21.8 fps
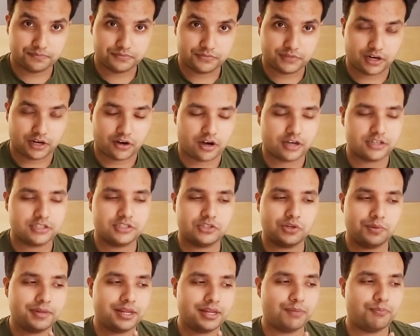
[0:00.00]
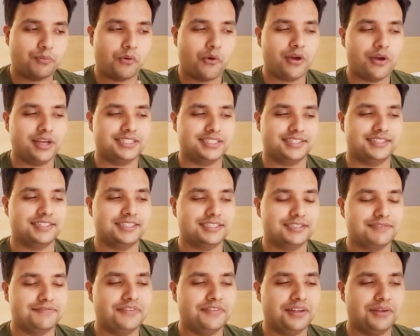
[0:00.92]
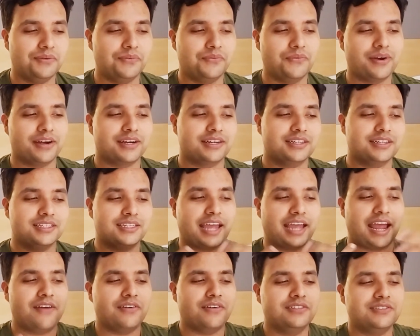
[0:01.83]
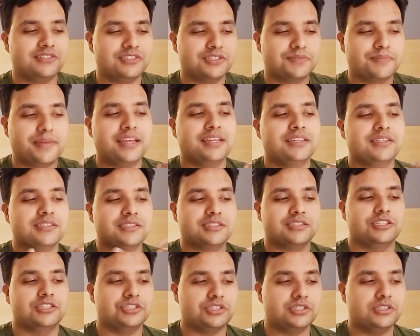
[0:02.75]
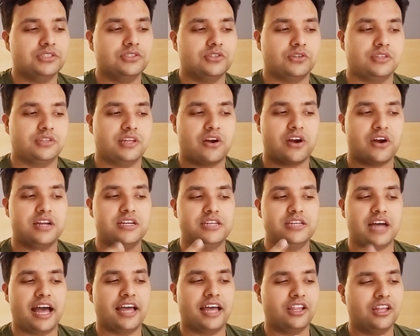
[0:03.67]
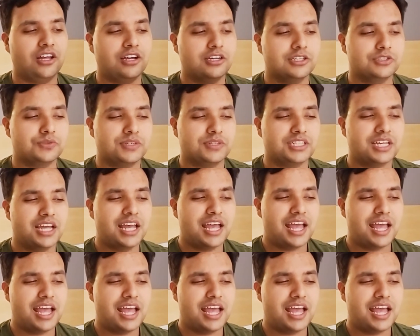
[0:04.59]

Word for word: There are so many points in this film where characters make decisions, or there are dialogues, which